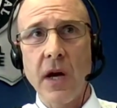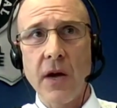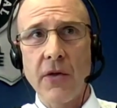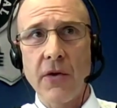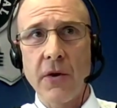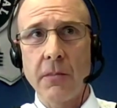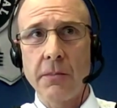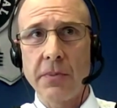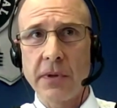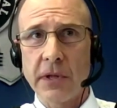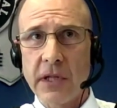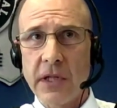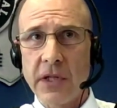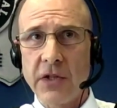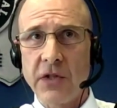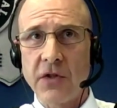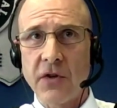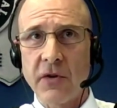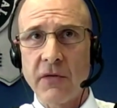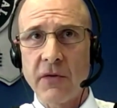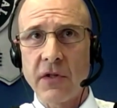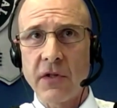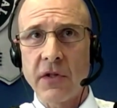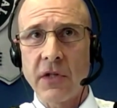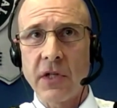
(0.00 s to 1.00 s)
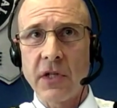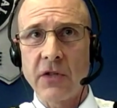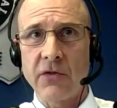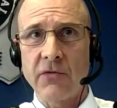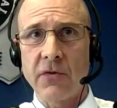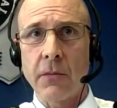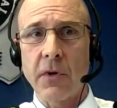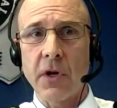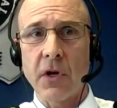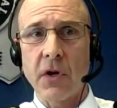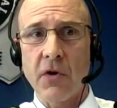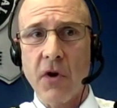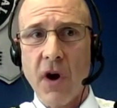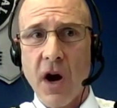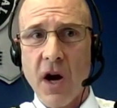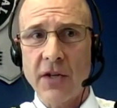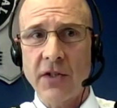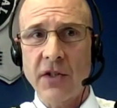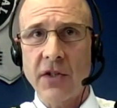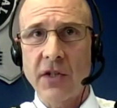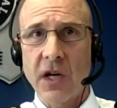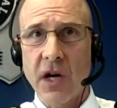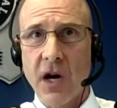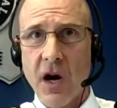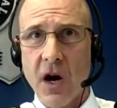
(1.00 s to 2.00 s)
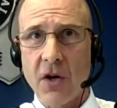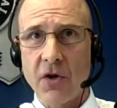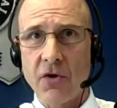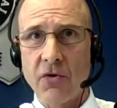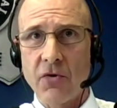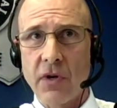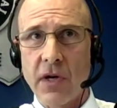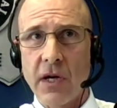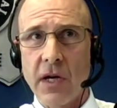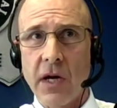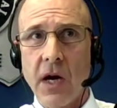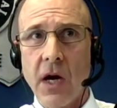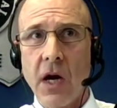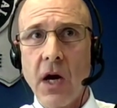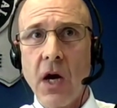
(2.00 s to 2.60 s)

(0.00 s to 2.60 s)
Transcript: other police services from across the country